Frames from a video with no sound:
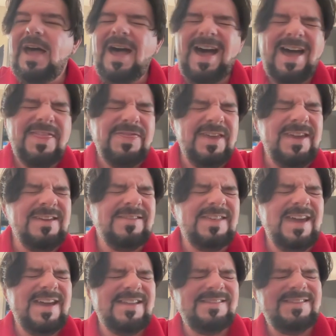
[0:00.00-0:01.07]
I think
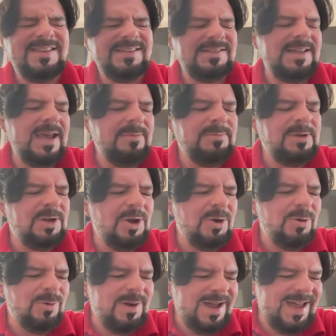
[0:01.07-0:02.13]
that this time,
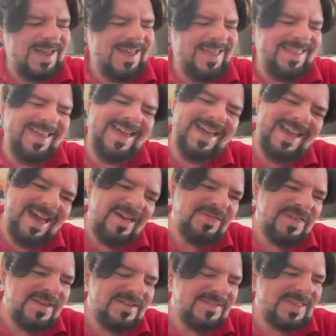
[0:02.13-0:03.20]
I
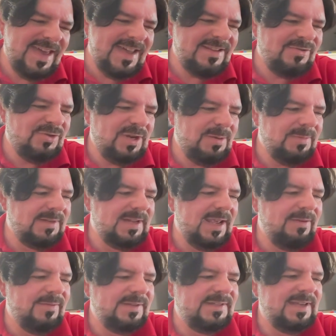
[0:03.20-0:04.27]
think that Jamie
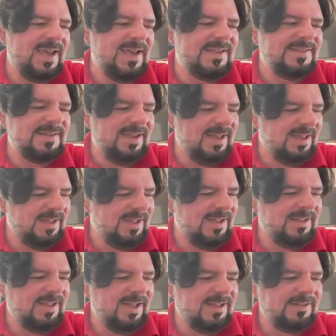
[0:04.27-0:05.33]
Davis has
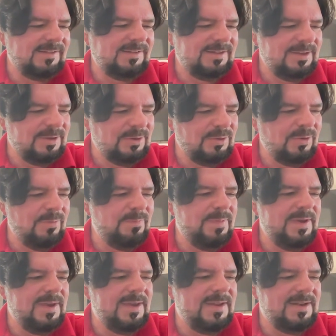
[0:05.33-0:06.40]
a little
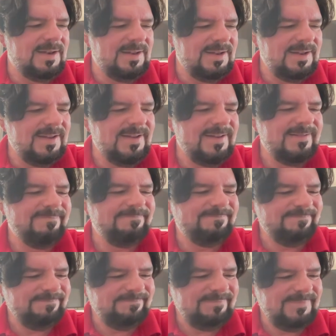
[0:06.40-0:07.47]
bit,
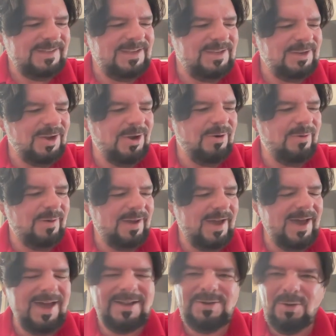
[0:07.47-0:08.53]

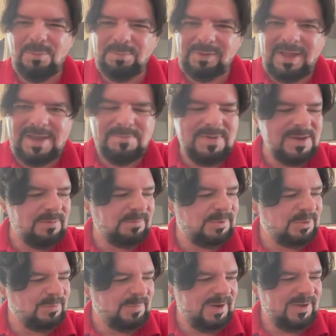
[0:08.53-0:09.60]
I don't blame him
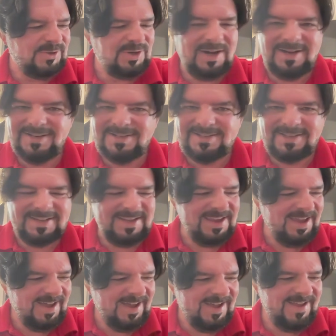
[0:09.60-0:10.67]
too much,
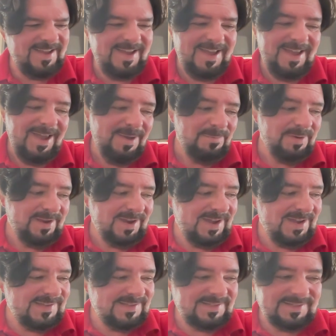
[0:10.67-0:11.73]
honestly,
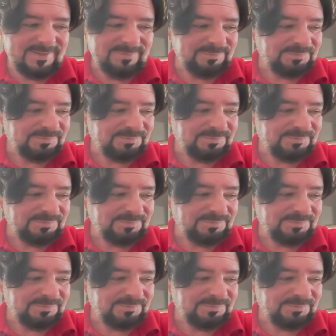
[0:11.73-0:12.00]
because,